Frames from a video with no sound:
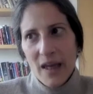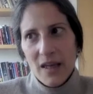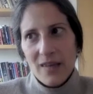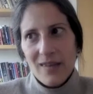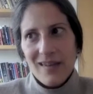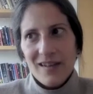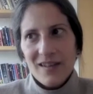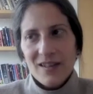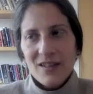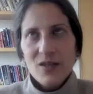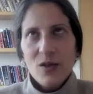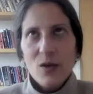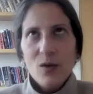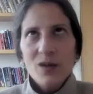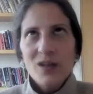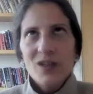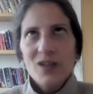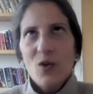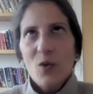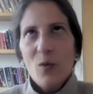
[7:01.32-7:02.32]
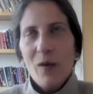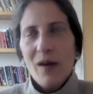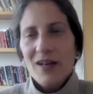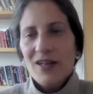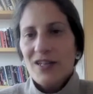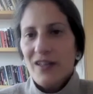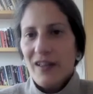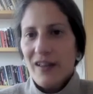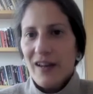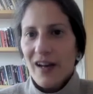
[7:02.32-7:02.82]
there's only so
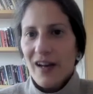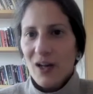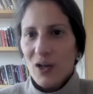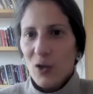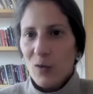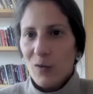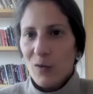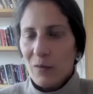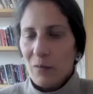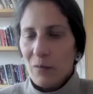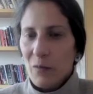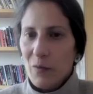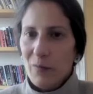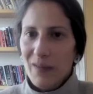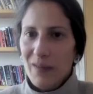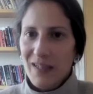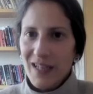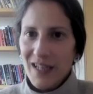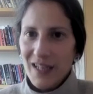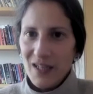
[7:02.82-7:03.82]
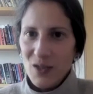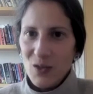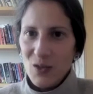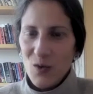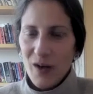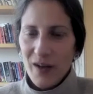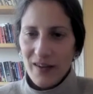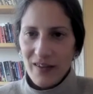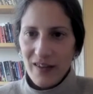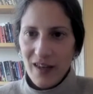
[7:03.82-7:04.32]
much that a global movement can do,
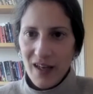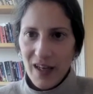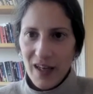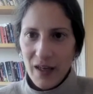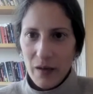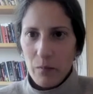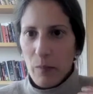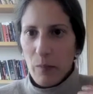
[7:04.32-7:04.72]
I think, in